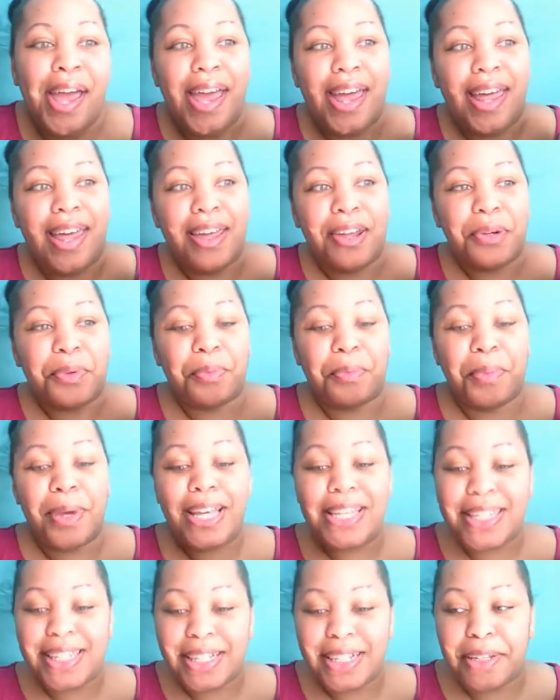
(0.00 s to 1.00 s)
and
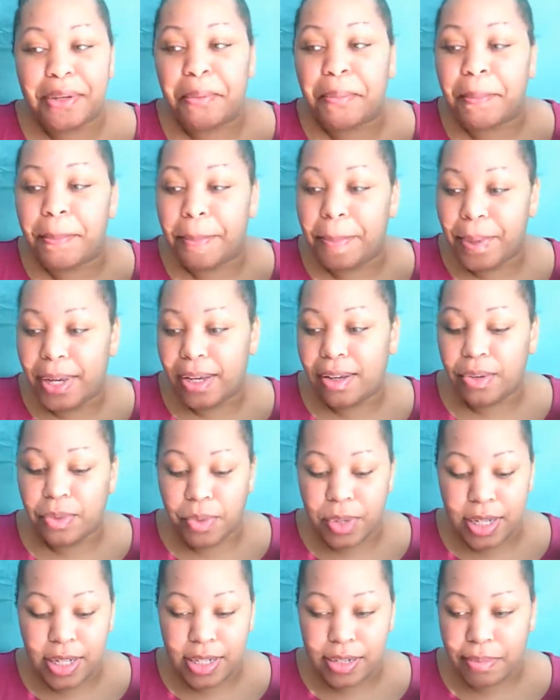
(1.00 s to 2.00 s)
basically pink
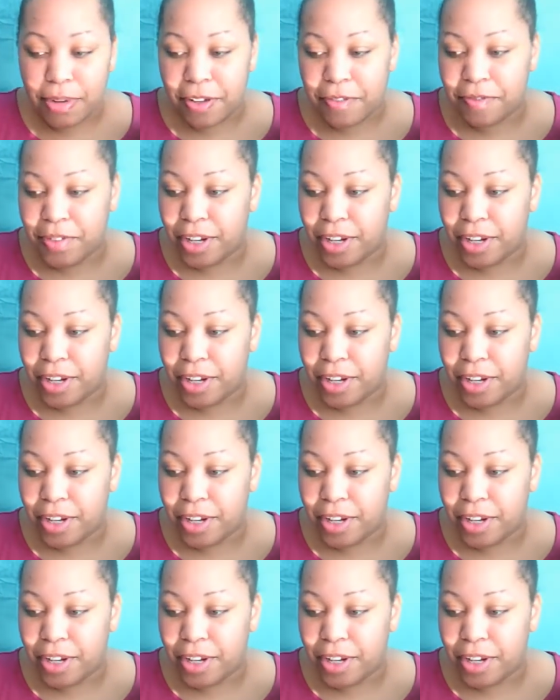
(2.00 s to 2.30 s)
was my